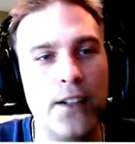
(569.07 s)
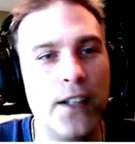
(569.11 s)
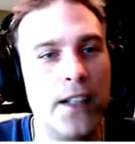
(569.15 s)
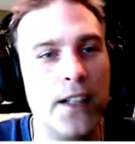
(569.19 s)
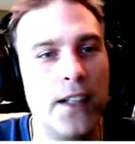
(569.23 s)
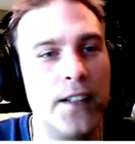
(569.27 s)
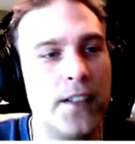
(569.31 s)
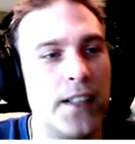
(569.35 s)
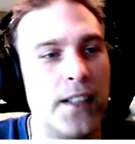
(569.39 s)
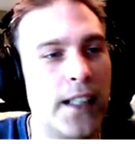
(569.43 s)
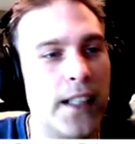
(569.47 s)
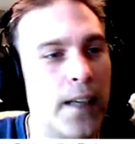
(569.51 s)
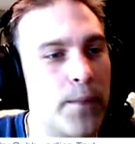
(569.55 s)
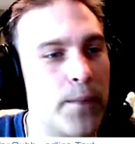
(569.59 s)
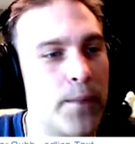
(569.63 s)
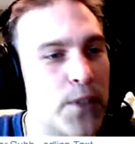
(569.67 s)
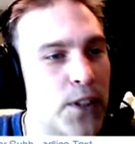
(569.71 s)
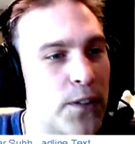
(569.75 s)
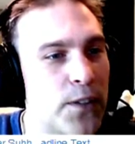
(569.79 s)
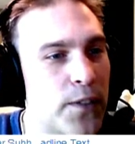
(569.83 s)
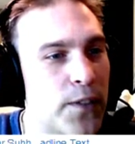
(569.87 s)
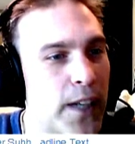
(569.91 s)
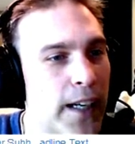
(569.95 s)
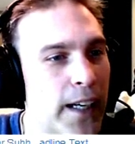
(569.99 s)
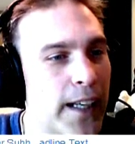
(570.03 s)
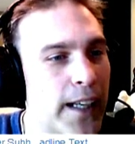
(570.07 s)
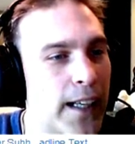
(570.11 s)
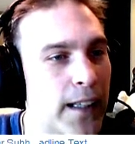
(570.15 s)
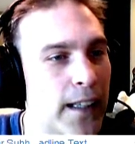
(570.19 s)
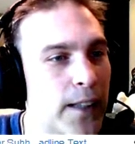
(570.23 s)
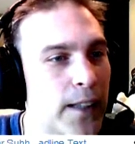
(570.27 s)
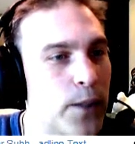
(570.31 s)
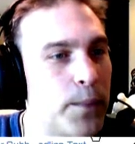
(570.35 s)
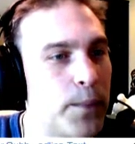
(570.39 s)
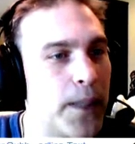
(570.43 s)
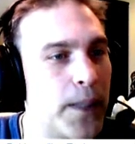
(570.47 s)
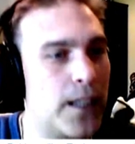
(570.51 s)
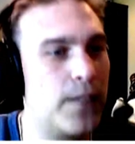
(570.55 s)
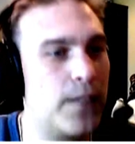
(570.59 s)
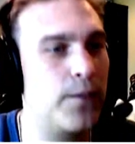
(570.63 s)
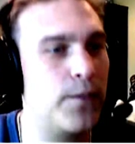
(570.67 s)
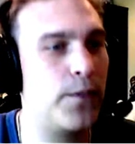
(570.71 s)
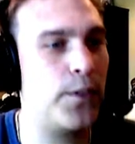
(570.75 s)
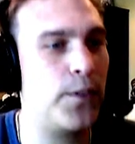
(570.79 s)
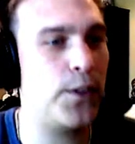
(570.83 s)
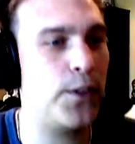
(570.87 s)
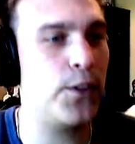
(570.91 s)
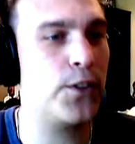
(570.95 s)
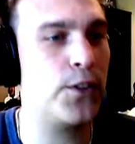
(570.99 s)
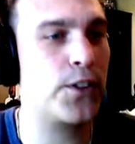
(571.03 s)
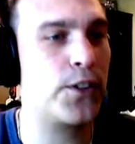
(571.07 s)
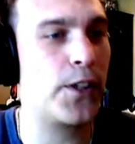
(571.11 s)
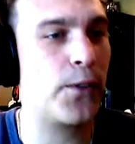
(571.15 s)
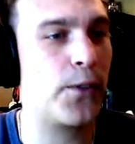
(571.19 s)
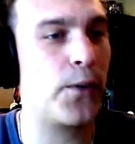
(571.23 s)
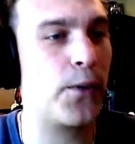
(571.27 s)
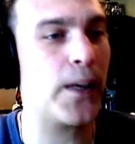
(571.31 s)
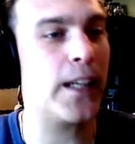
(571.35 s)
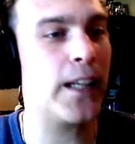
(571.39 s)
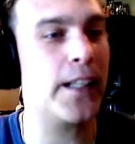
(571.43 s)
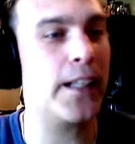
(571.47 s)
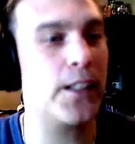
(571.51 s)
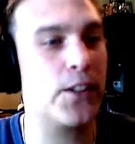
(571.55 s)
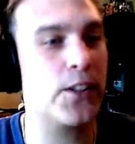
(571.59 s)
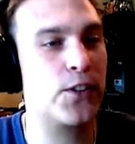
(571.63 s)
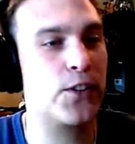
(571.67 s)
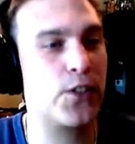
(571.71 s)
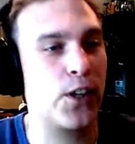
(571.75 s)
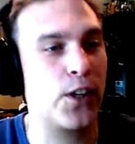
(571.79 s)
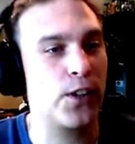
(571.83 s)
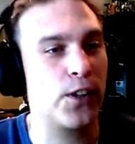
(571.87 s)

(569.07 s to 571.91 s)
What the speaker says: you can see I'm sort of getting a little bit confused. I really just